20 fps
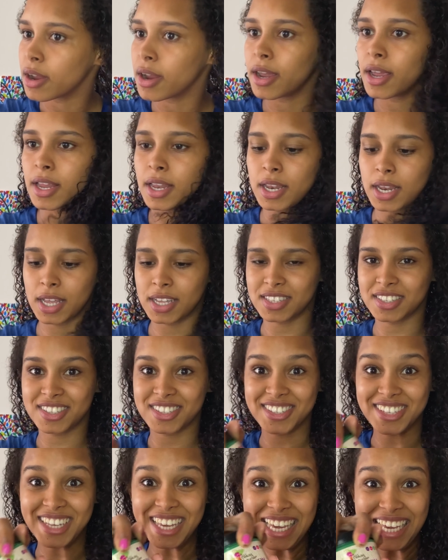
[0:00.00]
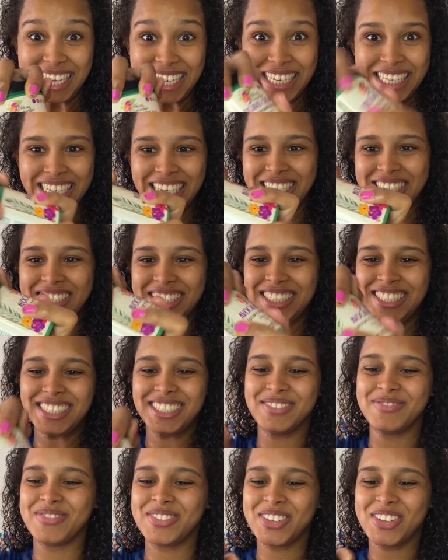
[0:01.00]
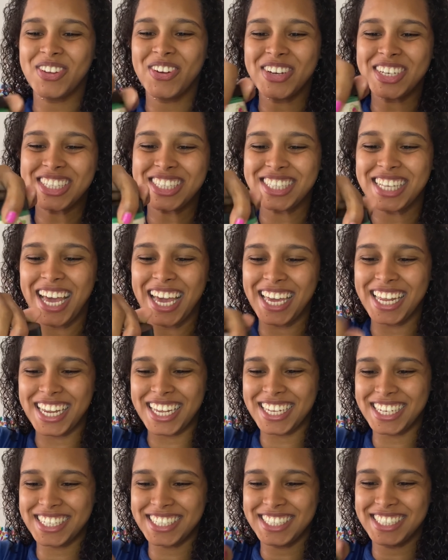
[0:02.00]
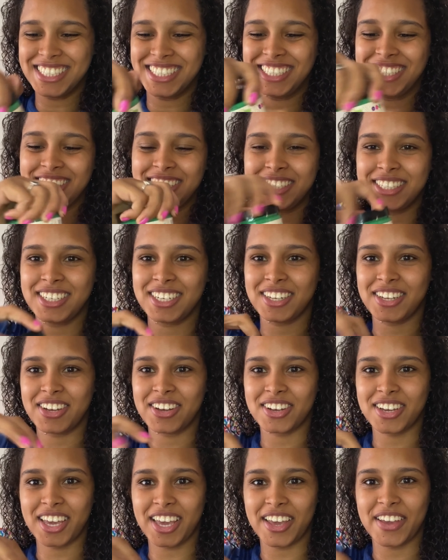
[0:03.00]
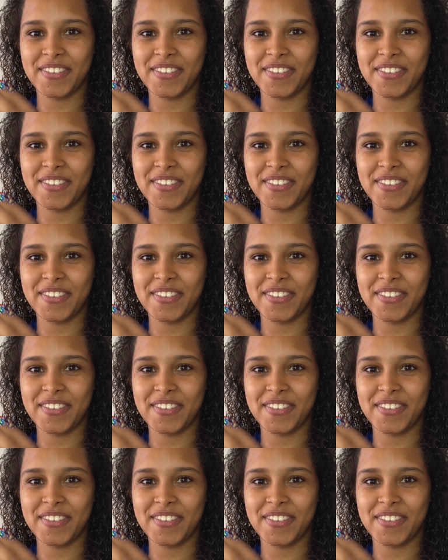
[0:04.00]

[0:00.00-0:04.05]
And let's see. I'm so excited. Okay.